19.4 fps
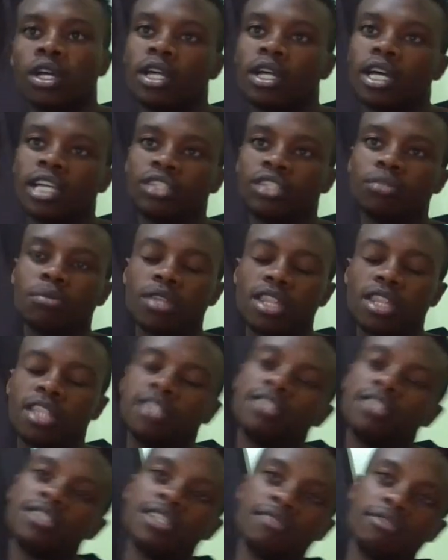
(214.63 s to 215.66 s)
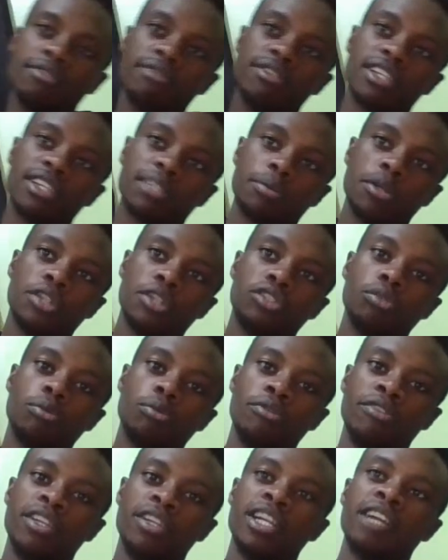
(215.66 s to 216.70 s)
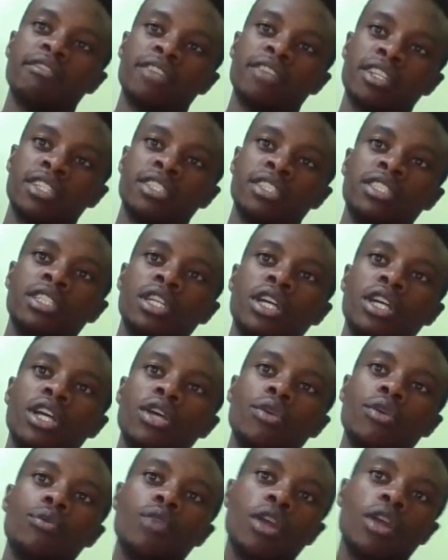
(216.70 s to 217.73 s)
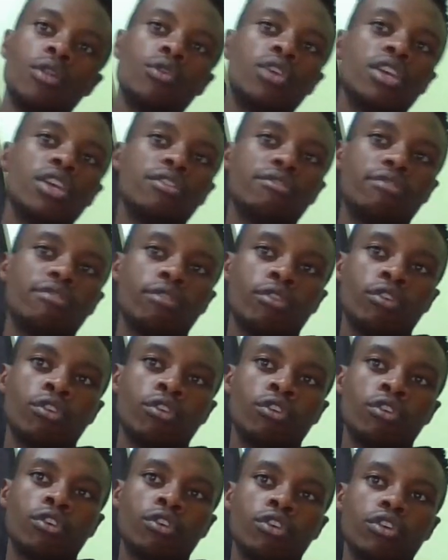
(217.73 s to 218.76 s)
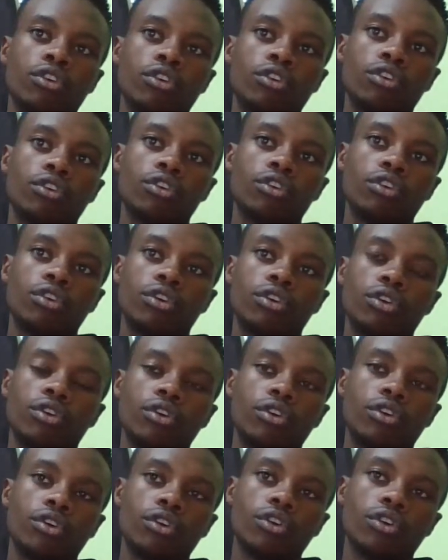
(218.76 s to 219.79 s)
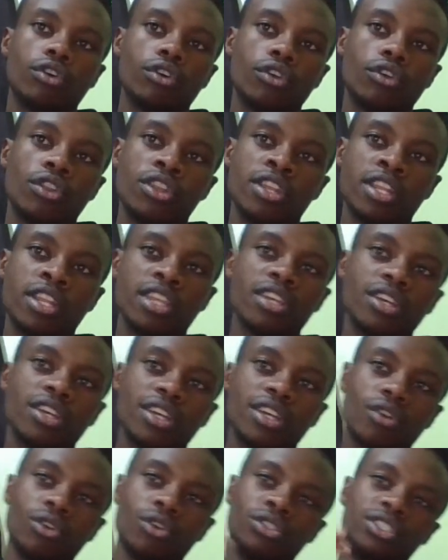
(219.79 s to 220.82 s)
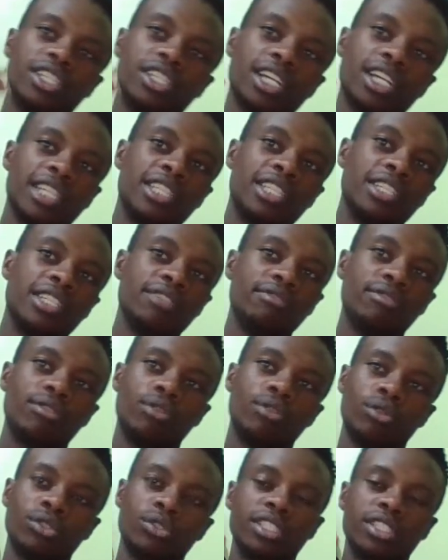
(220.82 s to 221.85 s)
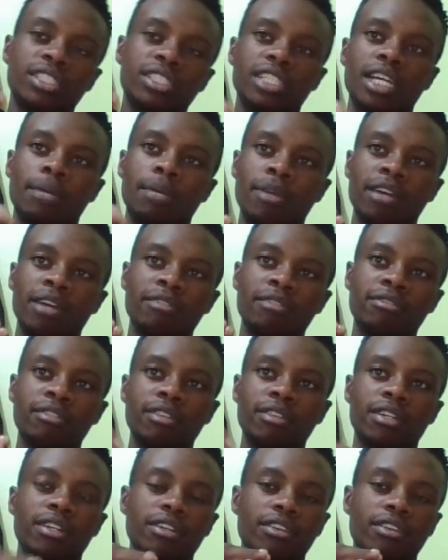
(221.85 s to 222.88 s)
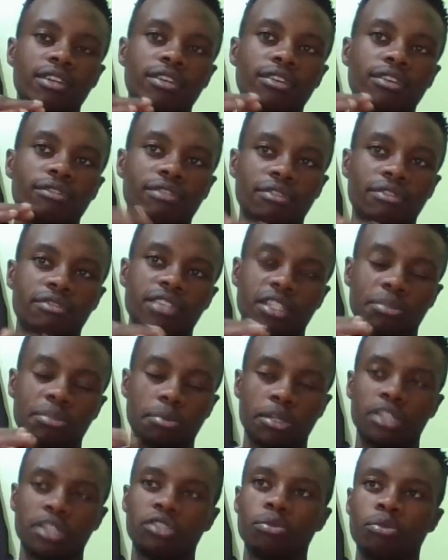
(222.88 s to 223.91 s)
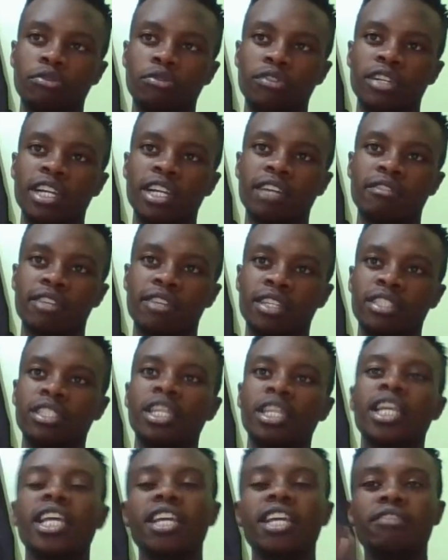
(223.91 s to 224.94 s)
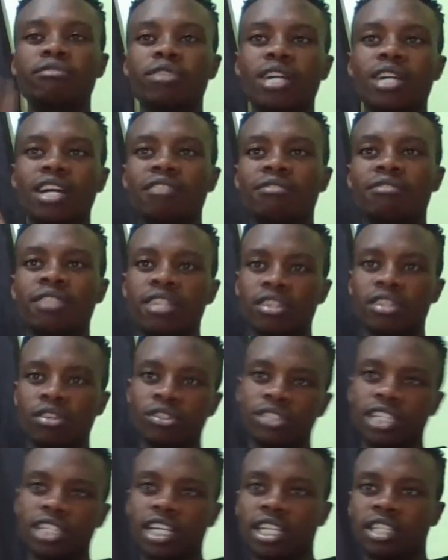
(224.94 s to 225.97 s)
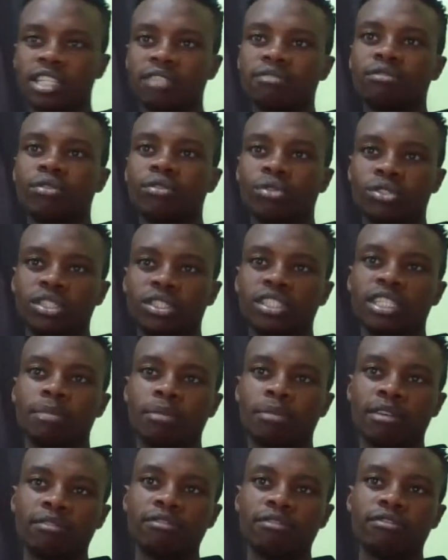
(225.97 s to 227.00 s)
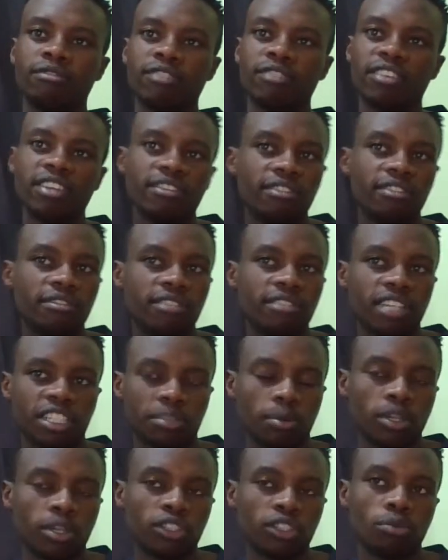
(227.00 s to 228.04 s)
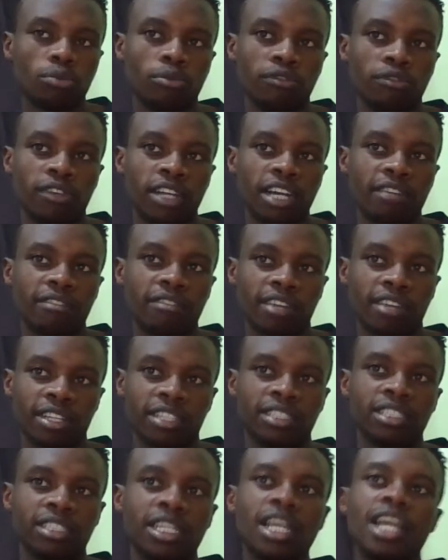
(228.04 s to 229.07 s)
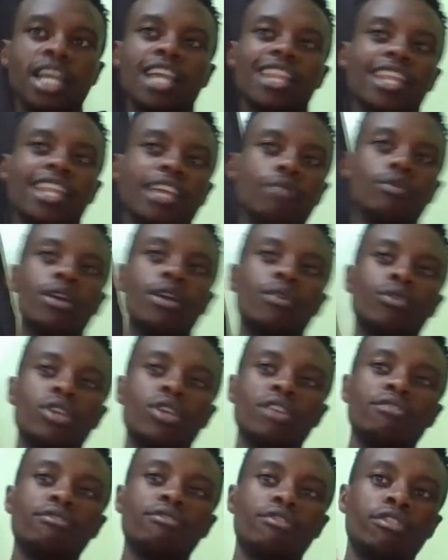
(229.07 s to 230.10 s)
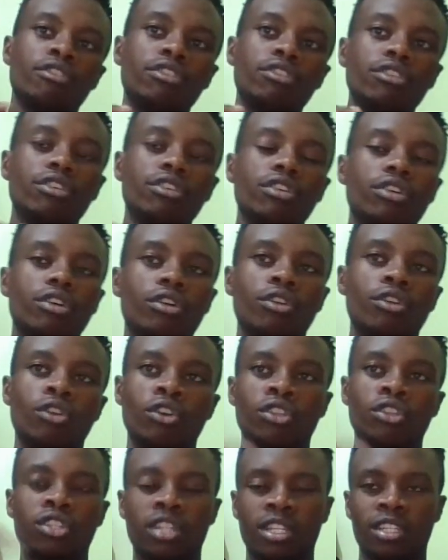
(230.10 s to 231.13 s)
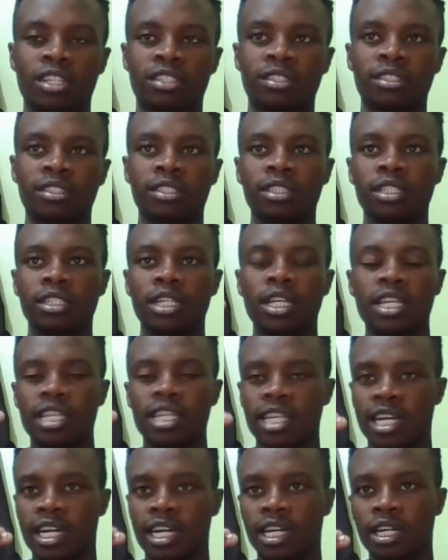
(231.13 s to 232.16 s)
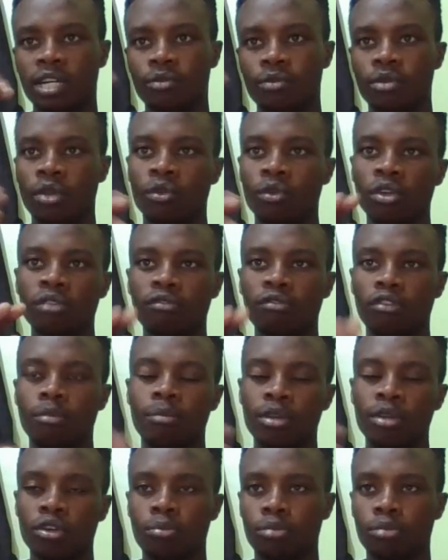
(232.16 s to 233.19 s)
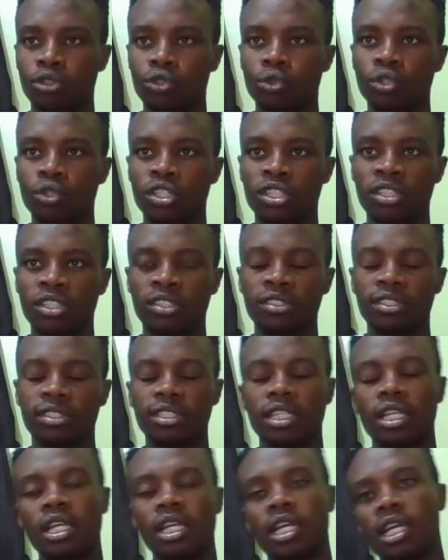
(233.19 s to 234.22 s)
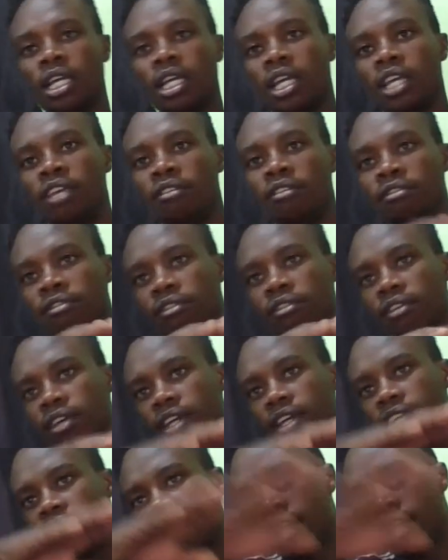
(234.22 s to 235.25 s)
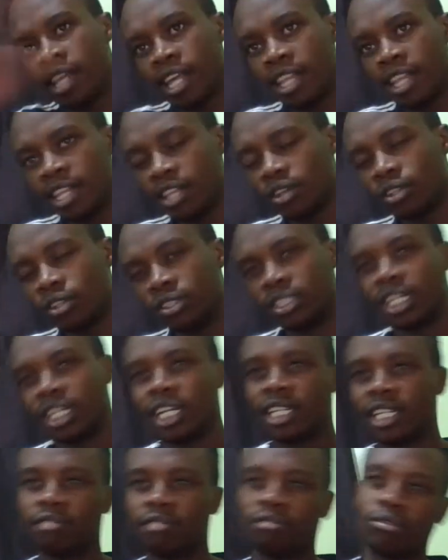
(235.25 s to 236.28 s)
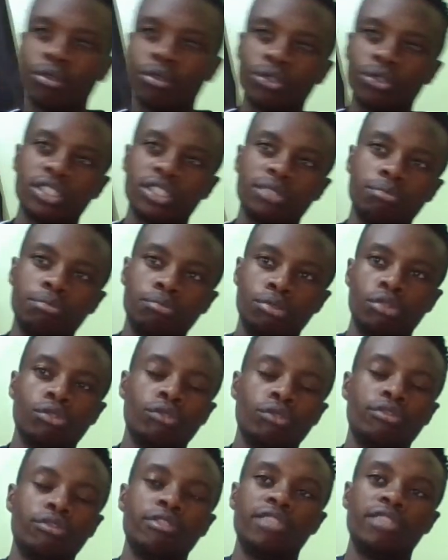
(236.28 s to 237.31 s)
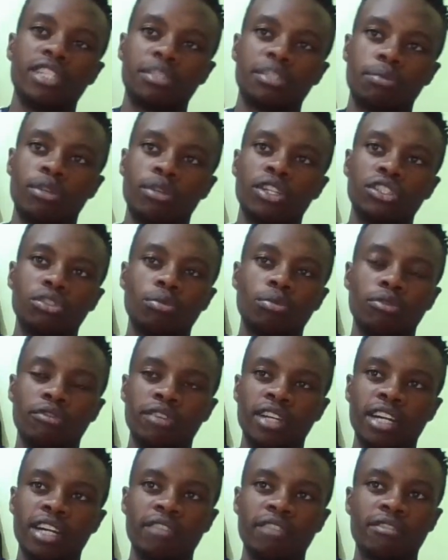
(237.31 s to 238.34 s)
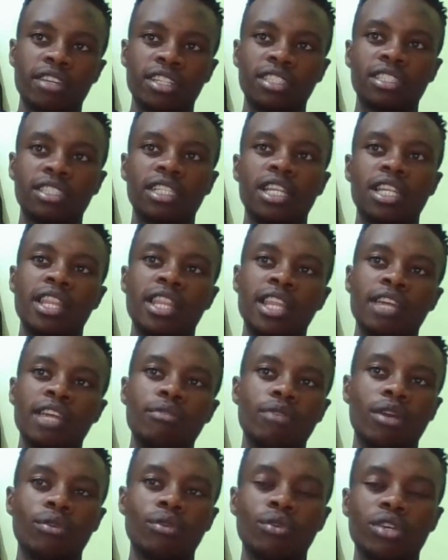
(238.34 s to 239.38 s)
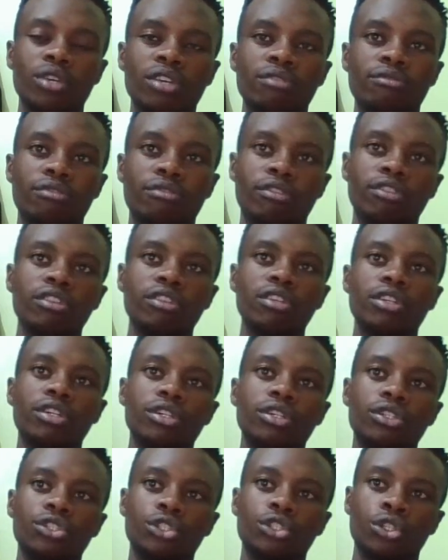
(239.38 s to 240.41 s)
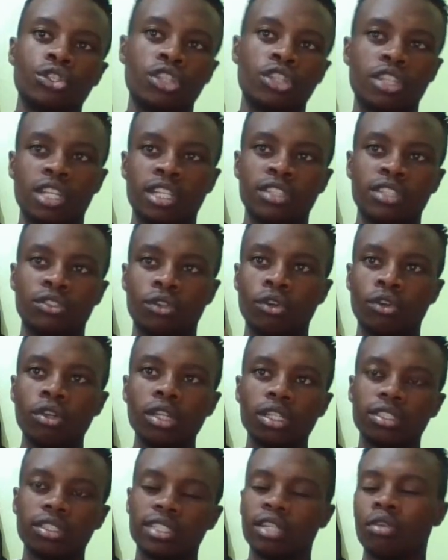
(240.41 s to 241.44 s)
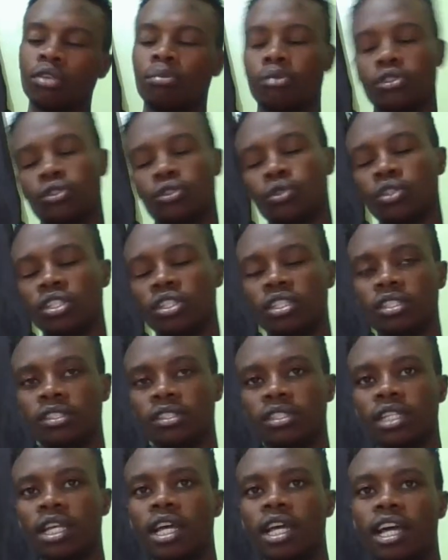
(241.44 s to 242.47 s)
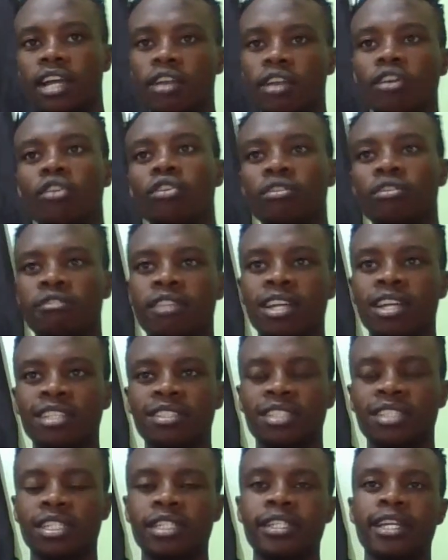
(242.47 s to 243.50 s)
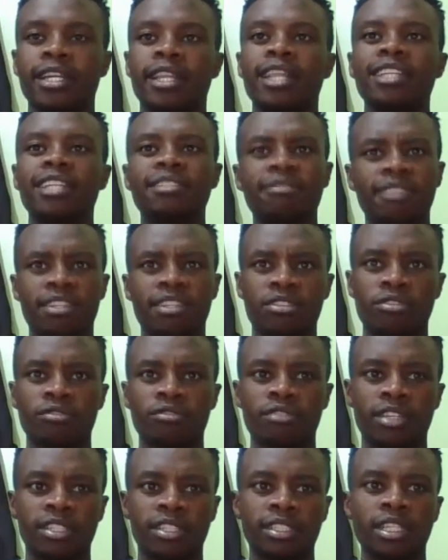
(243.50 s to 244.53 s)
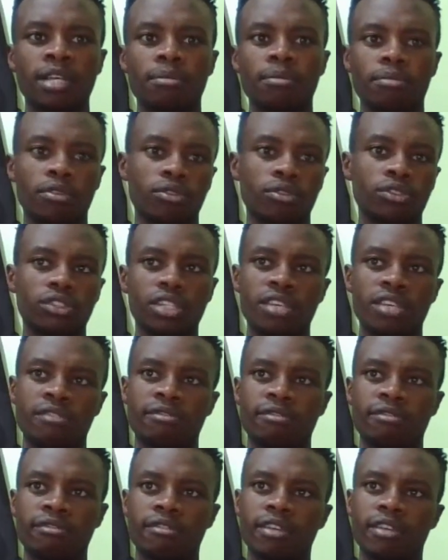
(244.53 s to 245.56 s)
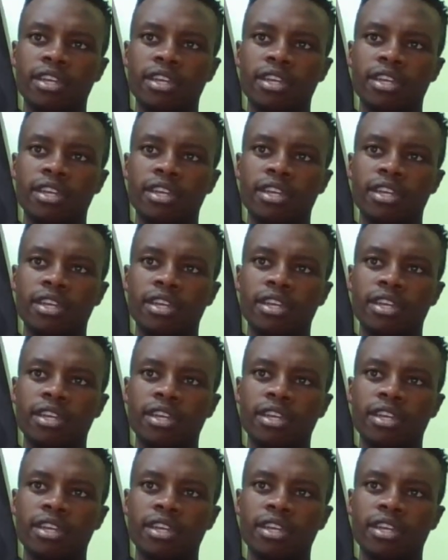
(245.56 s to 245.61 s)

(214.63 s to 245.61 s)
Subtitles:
assuming this is the 50 exponential moving average, we are looking for three consecutive closes above 50 exponential moving average. If we have three consecutive closes above 50 exponential moving average, then we are looking for long trades. Yeah, we are looking for buy opportunities. If there are three consecutive closes below 50 exponential moving average, then we are looking for short trades or sell opportunities. I don't know if that's clear. That's very obvious because if